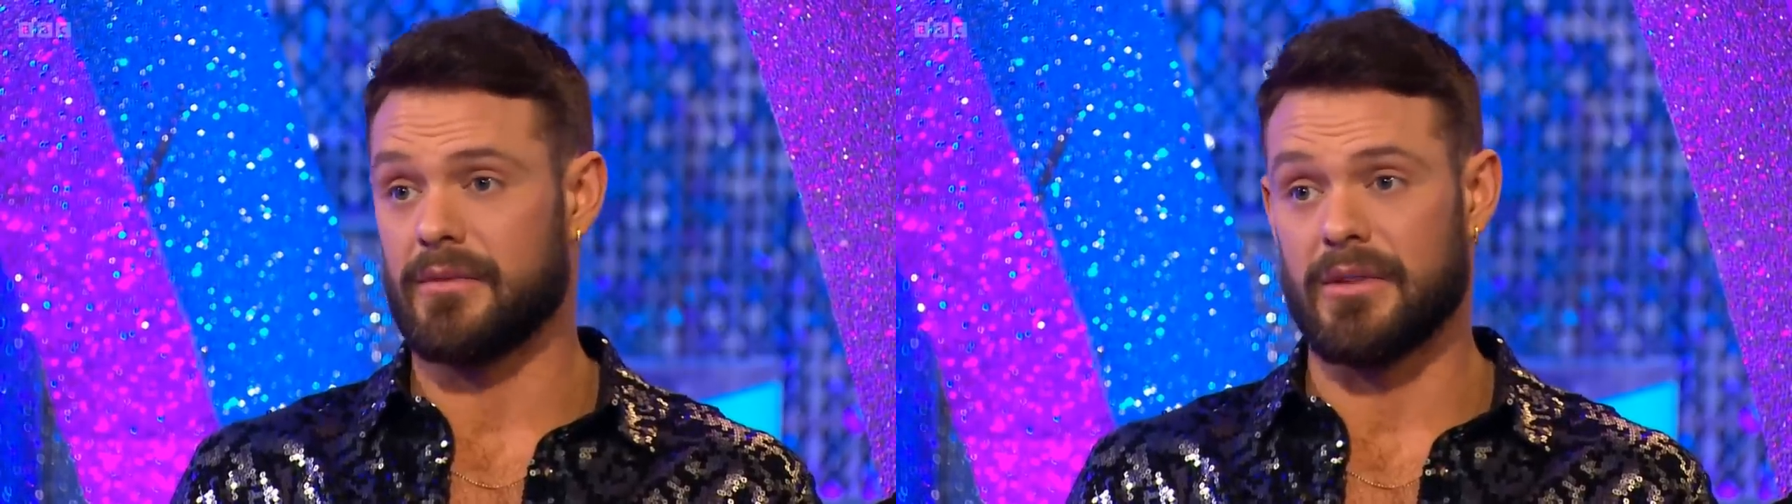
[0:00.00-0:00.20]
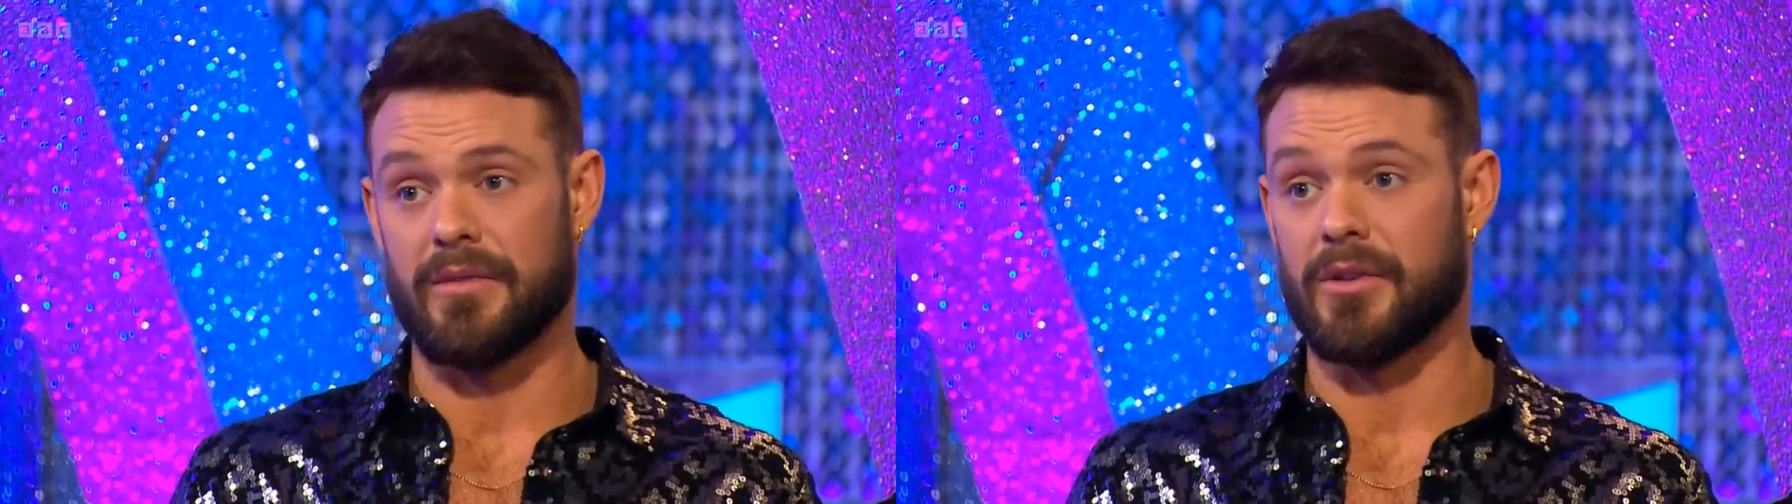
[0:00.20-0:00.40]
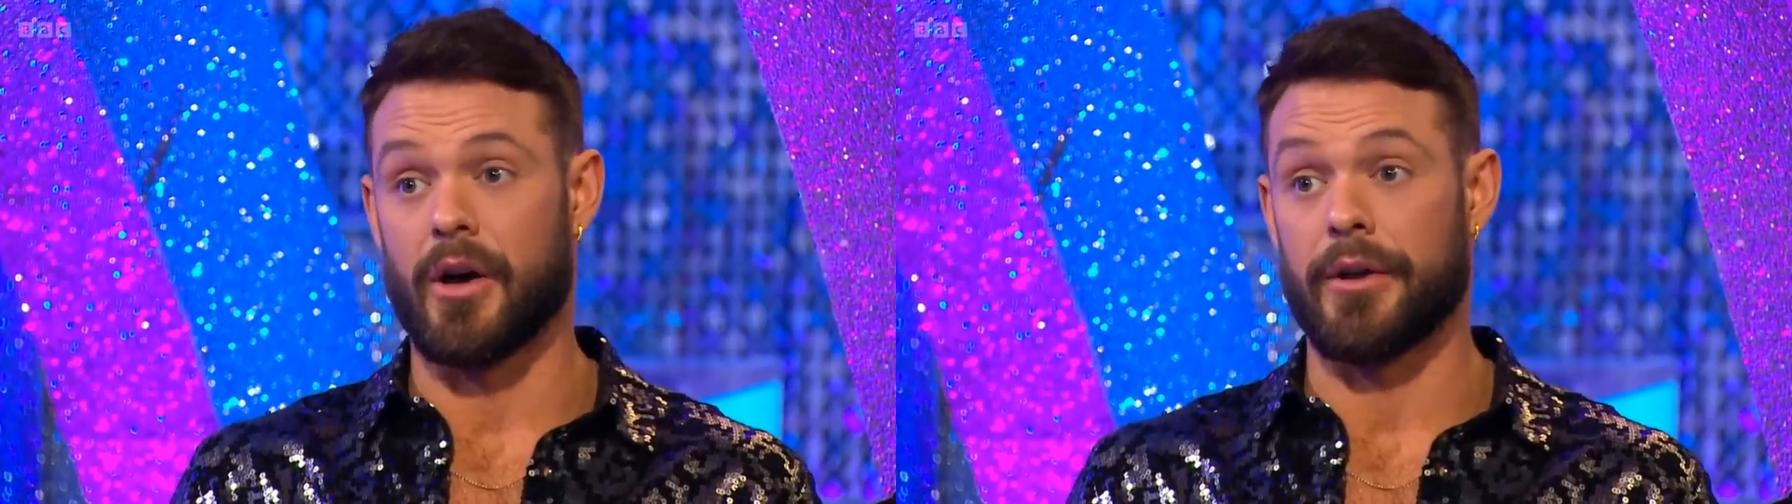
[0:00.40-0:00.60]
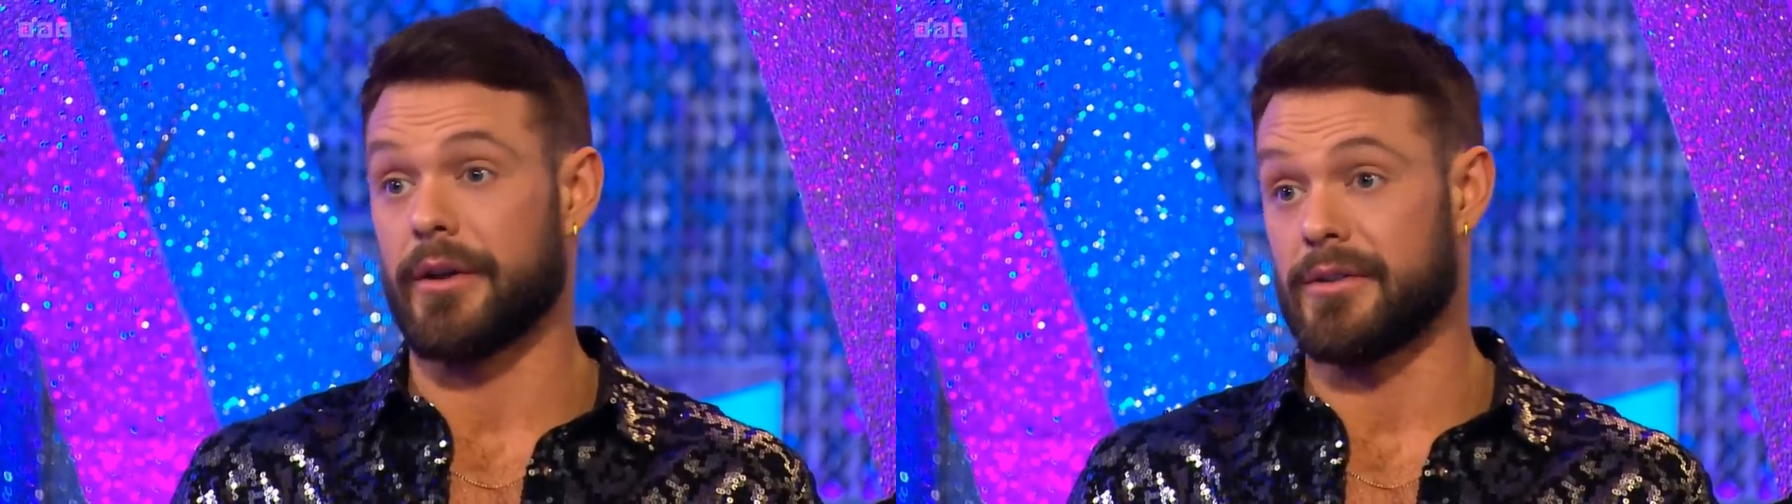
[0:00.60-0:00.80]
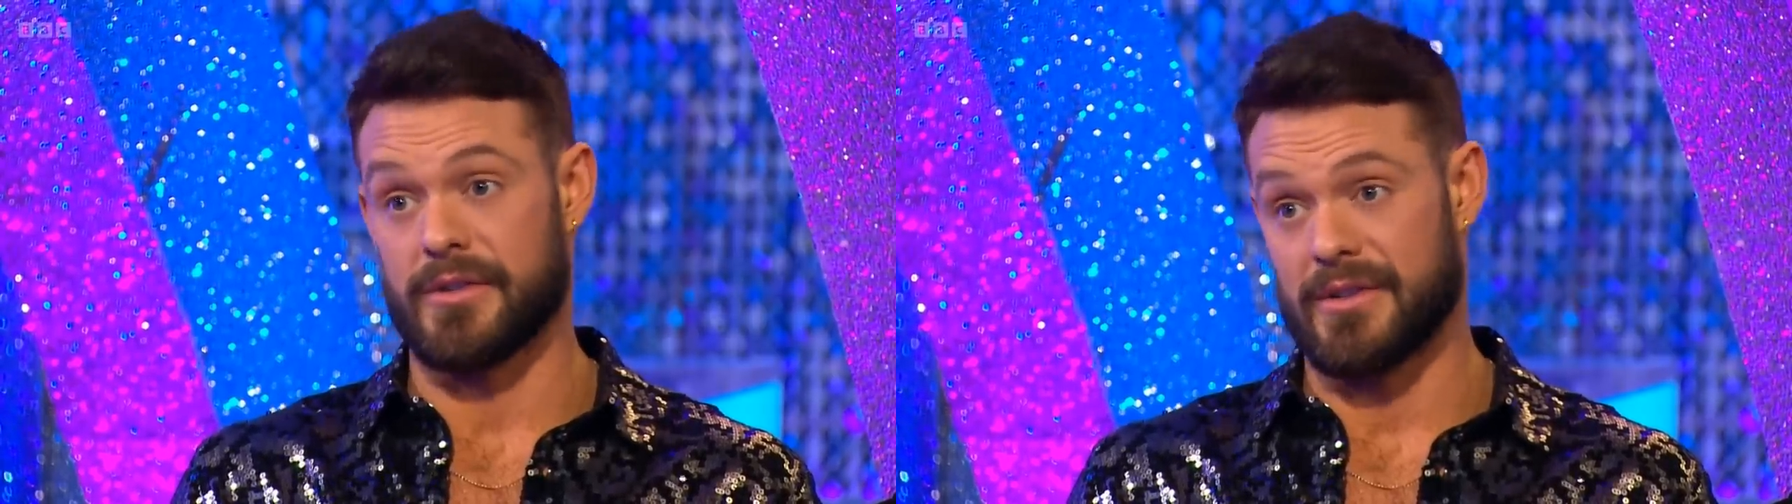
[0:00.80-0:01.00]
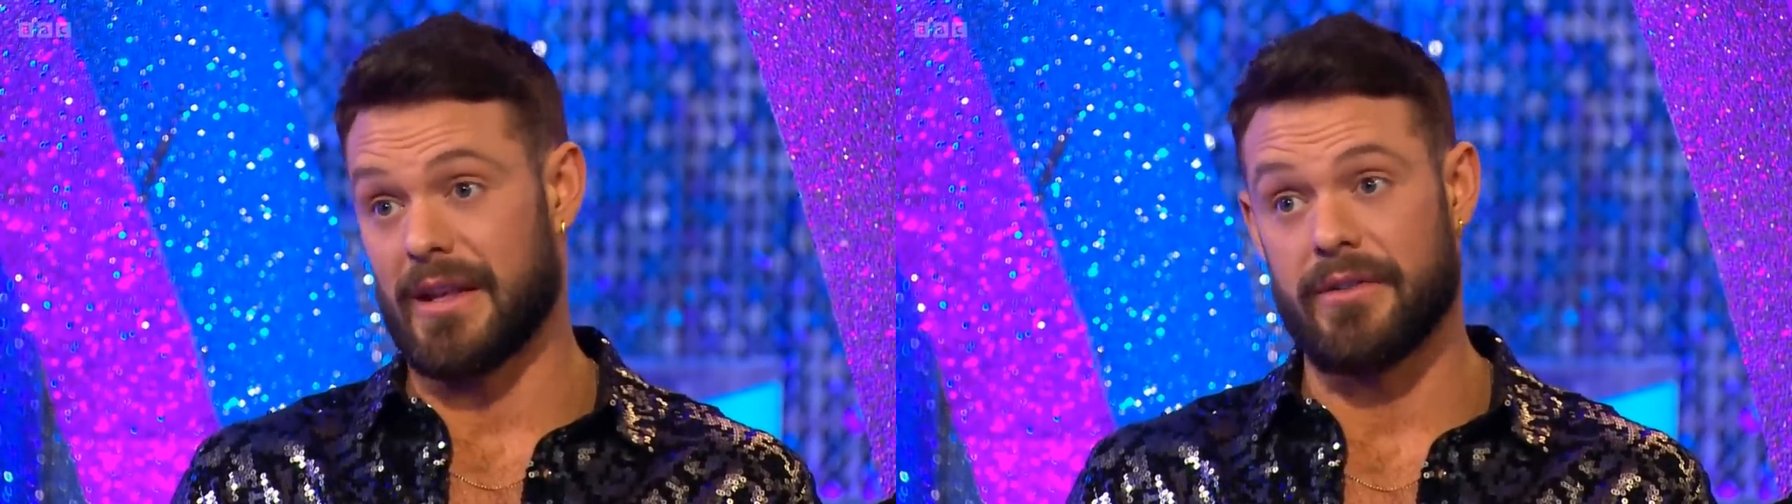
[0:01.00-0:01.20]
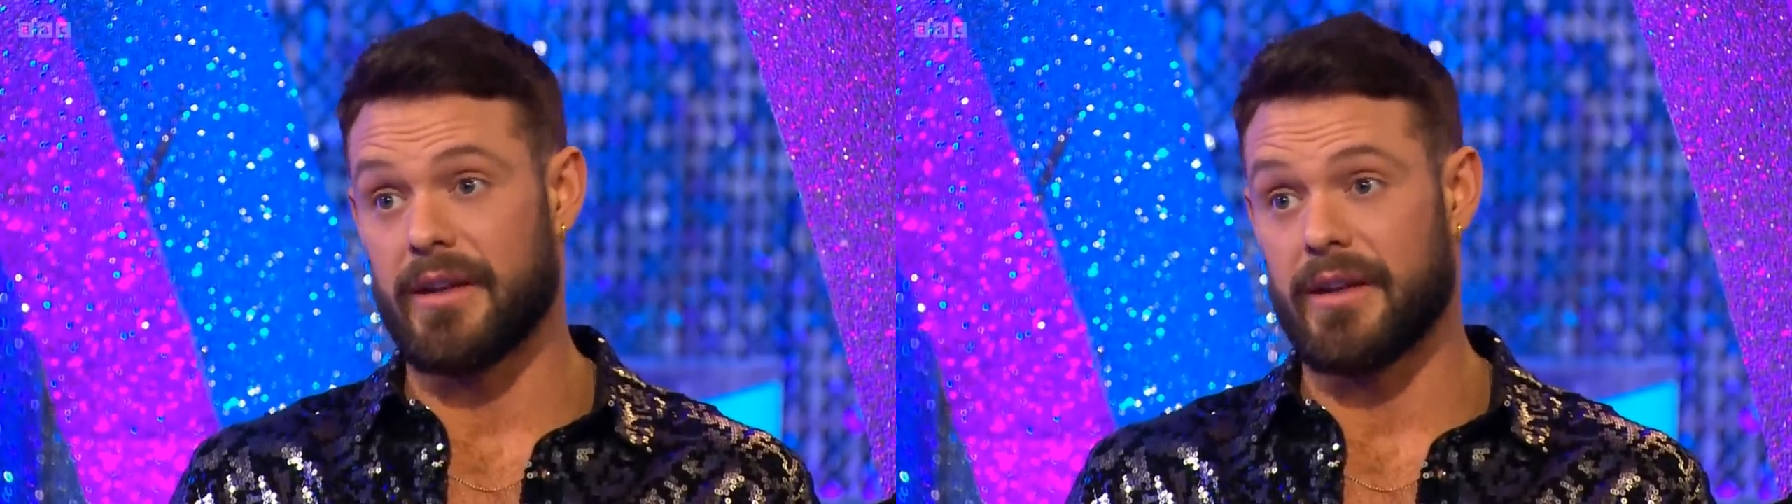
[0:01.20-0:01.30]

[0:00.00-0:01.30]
you've got to just give